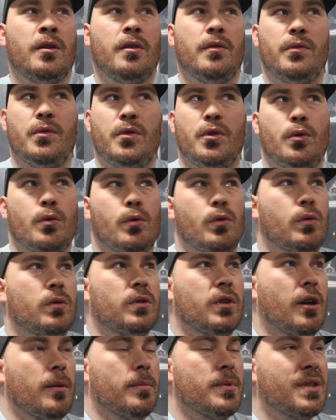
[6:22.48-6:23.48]
if you
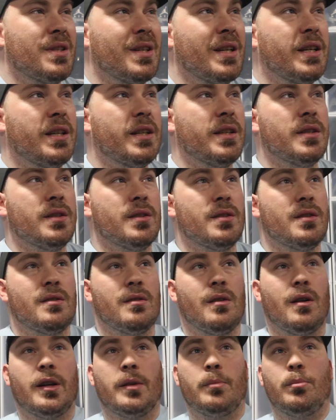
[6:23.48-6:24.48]
looked up sneakers,
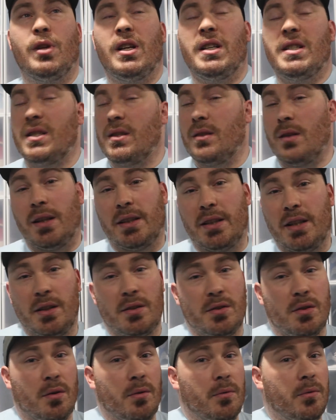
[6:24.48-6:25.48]
like places like
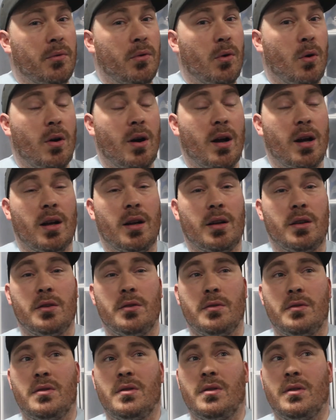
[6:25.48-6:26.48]
Kicks on Fire
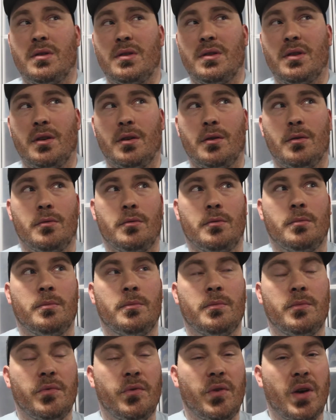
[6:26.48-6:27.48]
used to sell
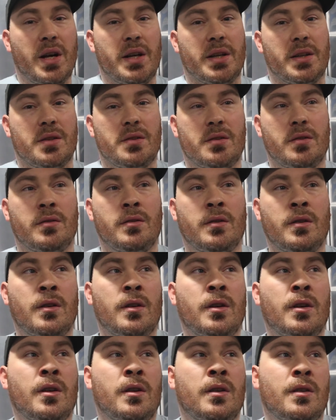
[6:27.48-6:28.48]
fakes.
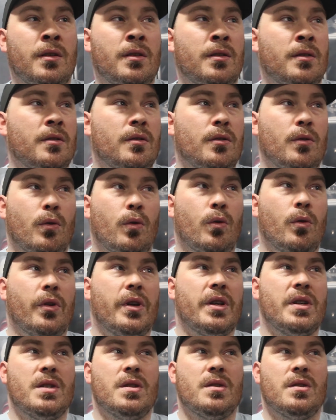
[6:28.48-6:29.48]
All
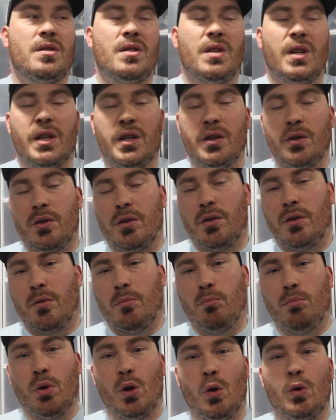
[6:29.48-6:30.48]
these sneaker
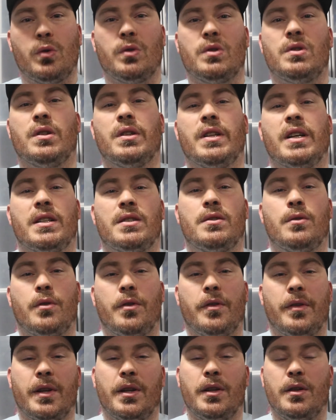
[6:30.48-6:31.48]
blogs and that sort
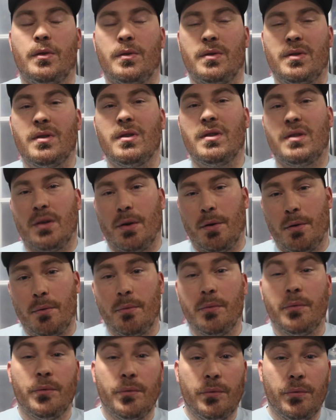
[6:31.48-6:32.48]
of thing used to
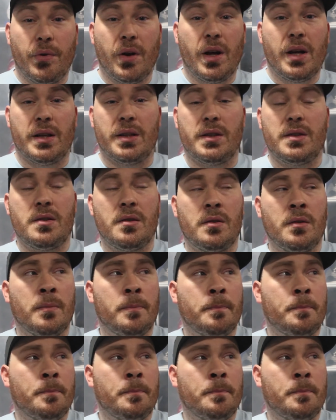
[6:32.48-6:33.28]
sell fakes.